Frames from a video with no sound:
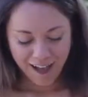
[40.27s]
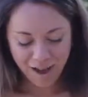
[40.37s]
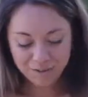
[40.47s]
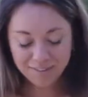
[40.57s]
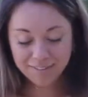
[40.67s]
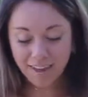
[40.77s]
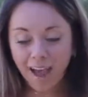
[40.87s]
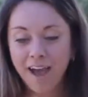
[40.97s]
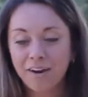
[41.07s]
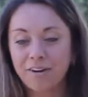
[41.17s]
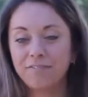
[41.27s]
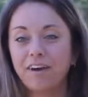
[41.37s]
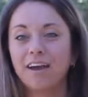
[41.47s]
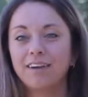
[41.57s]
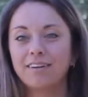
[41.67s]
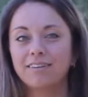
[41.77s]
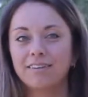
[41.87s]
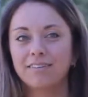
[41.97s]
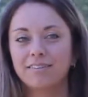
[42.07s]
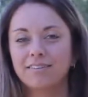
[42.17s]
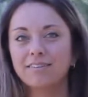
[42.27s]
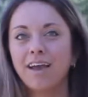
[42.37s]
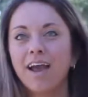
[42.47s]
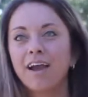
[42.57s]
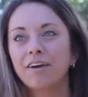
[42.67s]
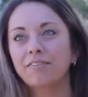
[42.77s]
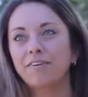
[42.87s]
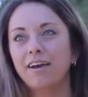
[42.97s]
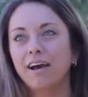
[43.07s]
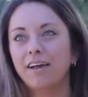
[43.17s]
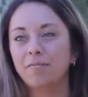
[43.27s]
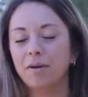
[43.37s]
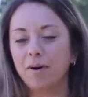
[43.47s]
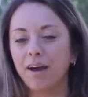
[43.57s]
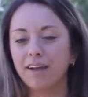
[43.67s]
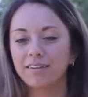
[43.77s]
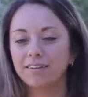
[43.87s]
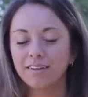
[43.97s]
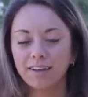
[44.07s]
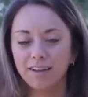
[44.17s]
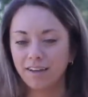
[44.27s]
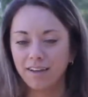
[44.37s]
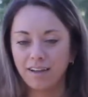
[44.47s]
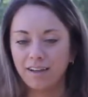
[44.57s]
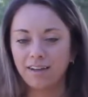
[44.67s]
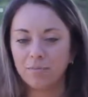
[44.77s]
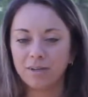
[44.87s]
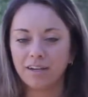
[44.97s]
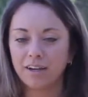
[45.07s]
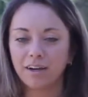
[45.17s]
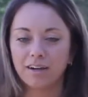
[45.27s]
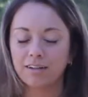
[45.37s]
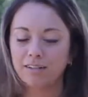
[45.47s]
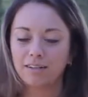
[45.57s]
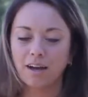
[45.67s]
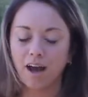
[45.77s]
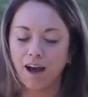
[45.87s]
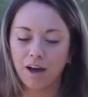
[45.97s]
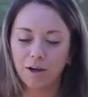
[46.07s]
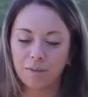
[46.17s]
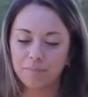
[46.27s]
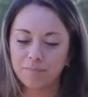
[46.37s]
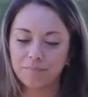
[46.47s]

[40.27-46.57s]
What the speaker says: was terrified out of my mind coming here. I